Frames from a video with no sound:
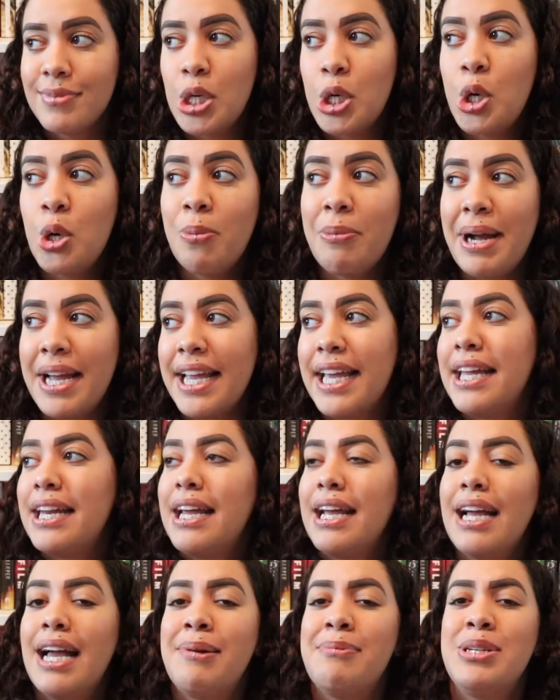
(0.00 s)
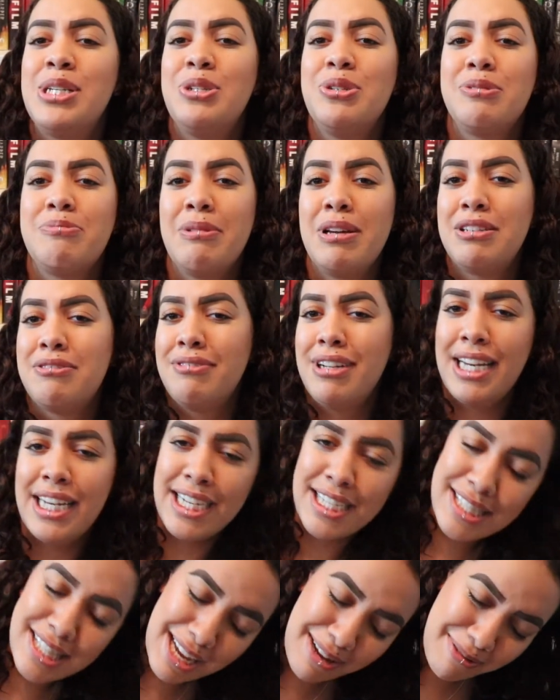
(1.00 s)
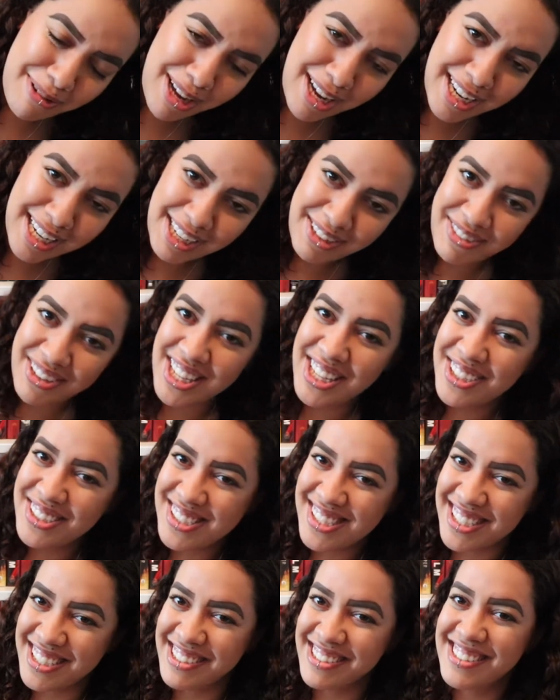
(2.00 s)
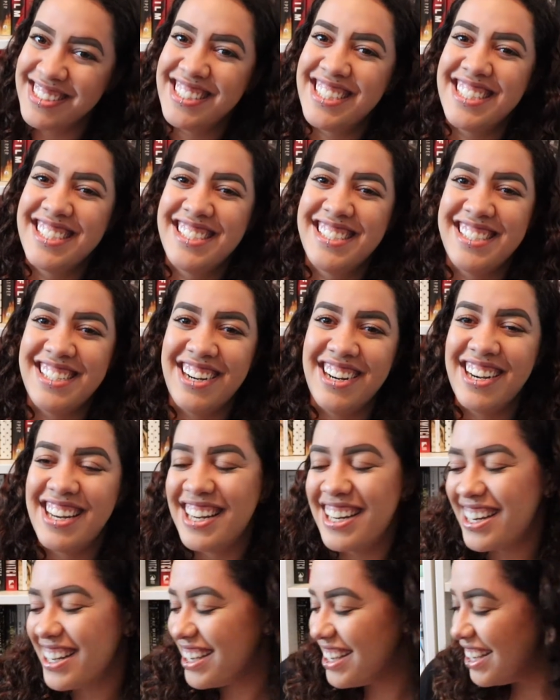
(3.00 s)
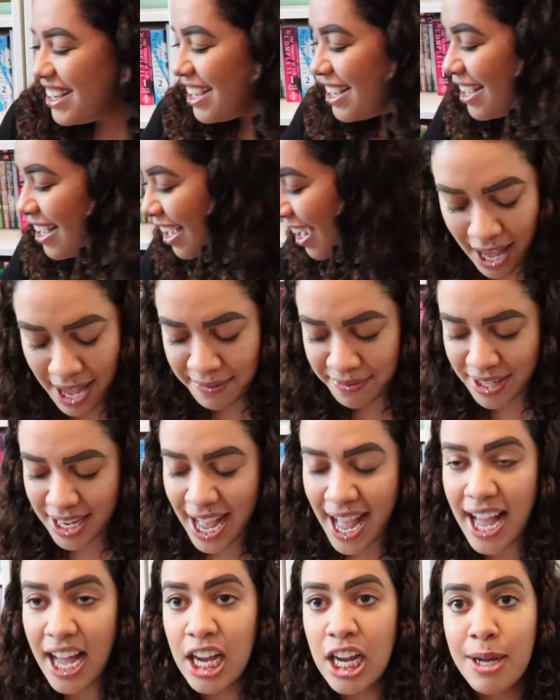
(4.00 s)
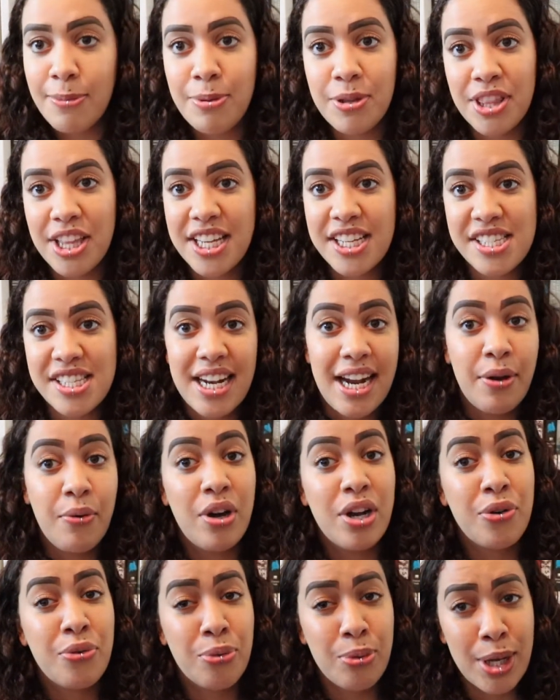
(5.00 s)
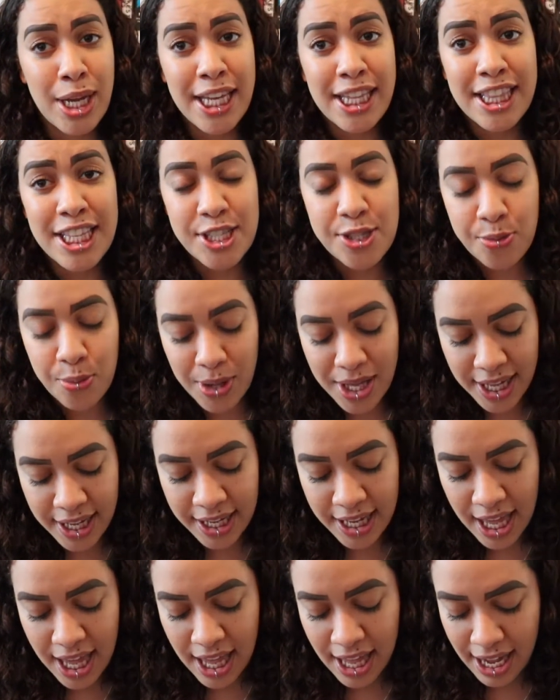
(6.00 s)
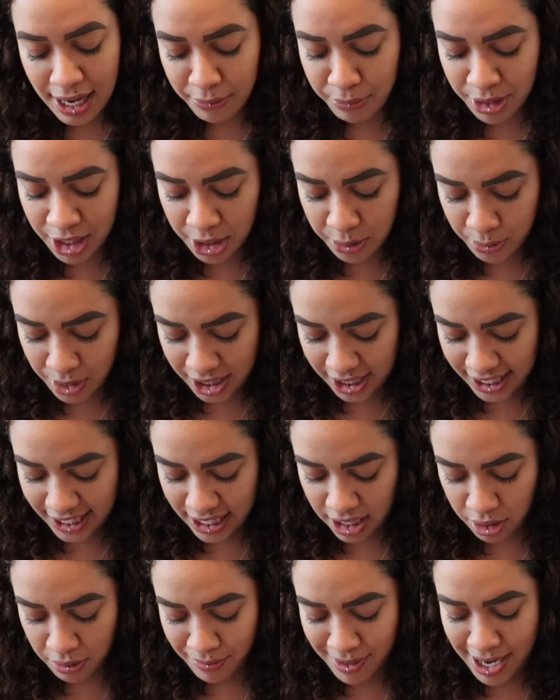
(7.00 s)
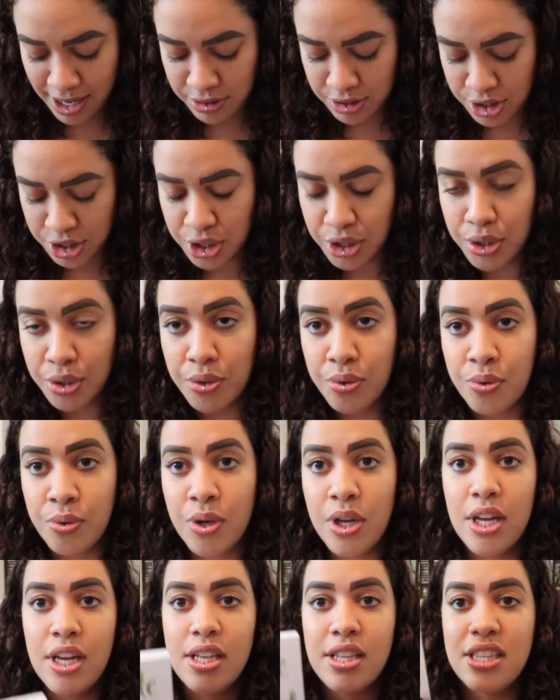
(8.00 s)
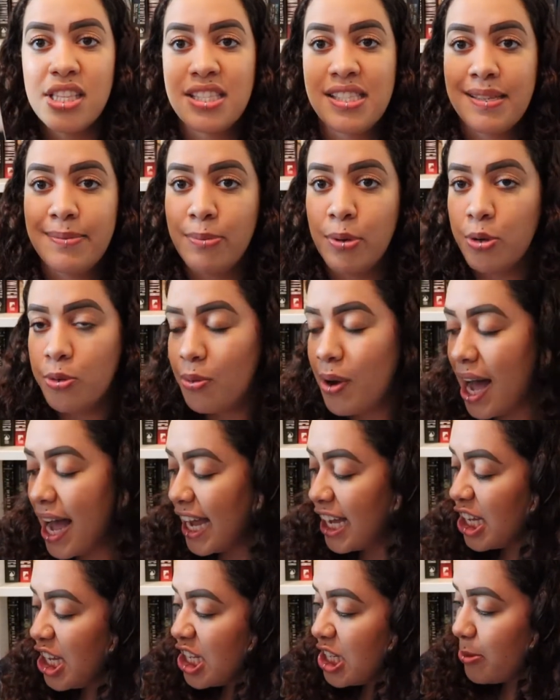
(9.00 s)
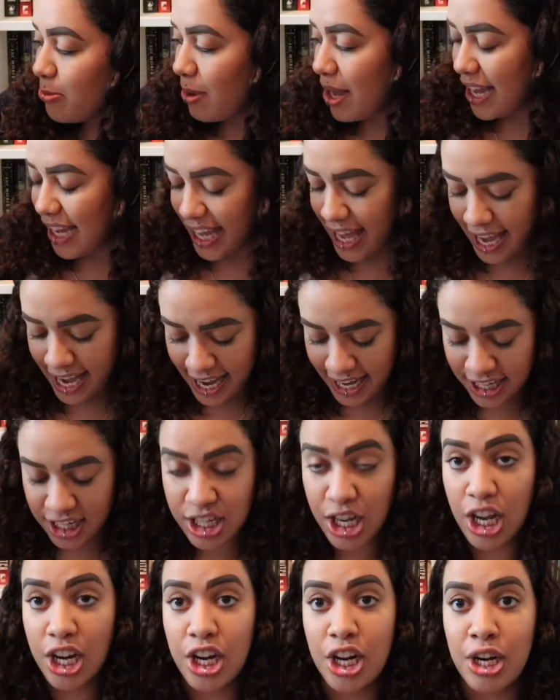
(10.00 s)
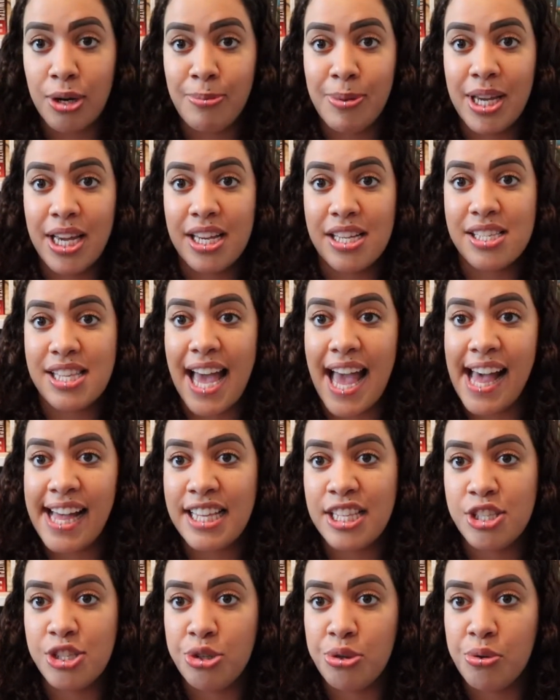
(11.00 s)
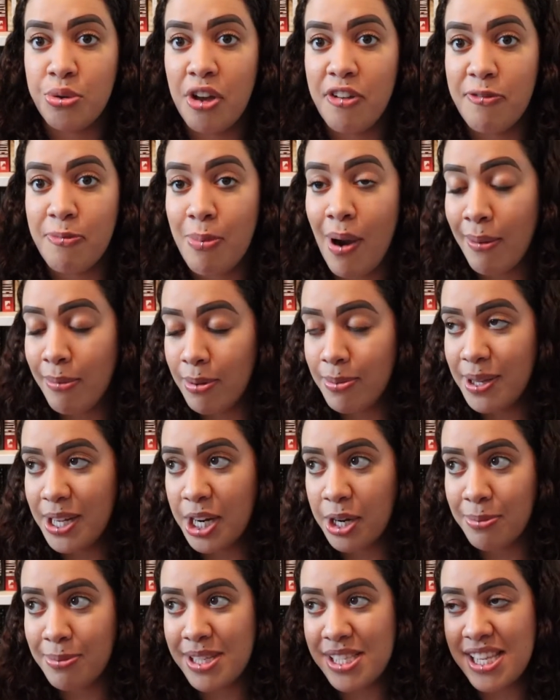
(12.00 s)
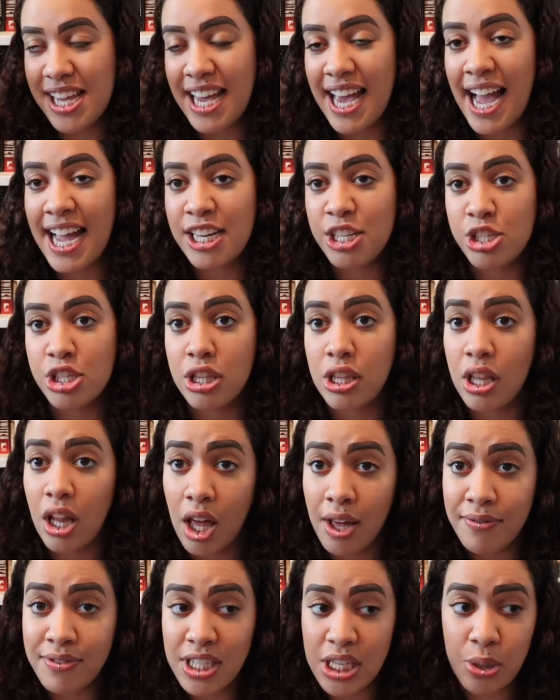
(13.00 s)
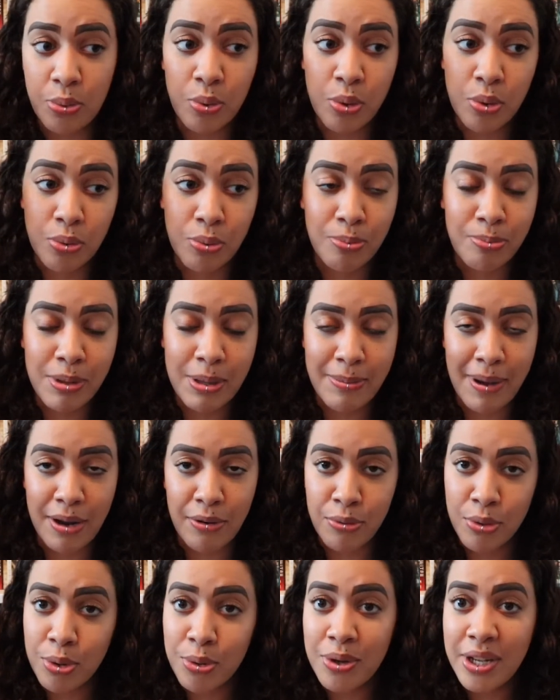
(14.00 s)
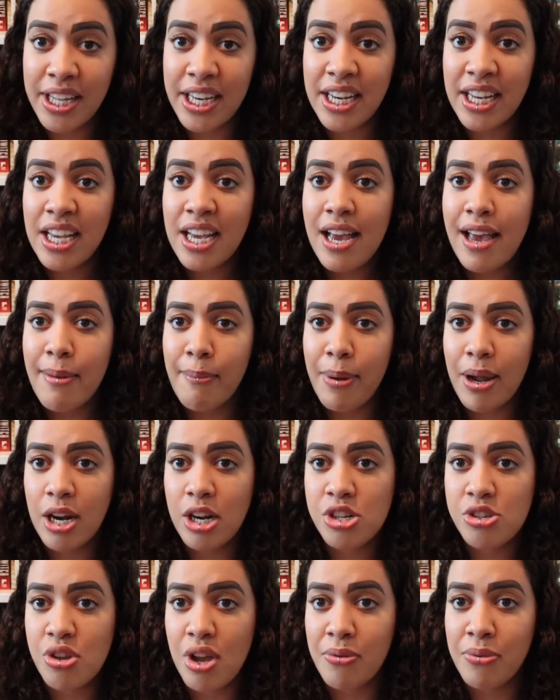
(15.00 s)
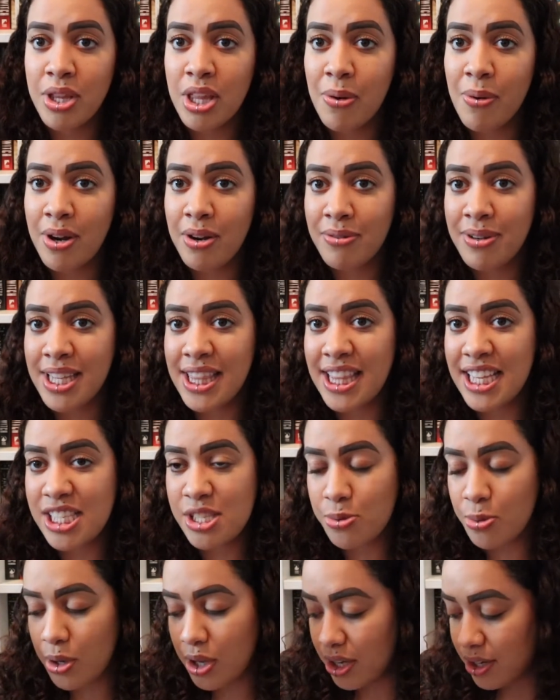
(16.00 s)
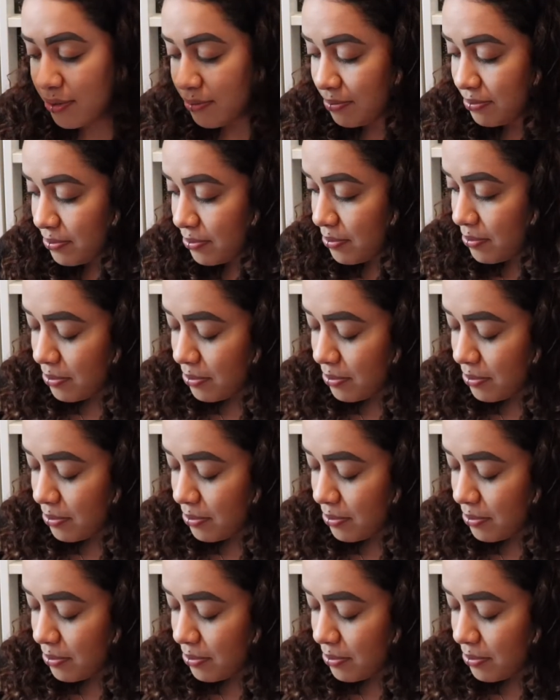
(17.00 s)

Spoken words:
Who am I kidding? I'm gonna do as much reading as I want, even though school just started. I've got a couple things that I want to read this week. I really want to get around to The Simple Wild by K.A. Tucker, because as you have probably heard me say, I just loved He Will Be My Ruin by her, so I really want to read this one.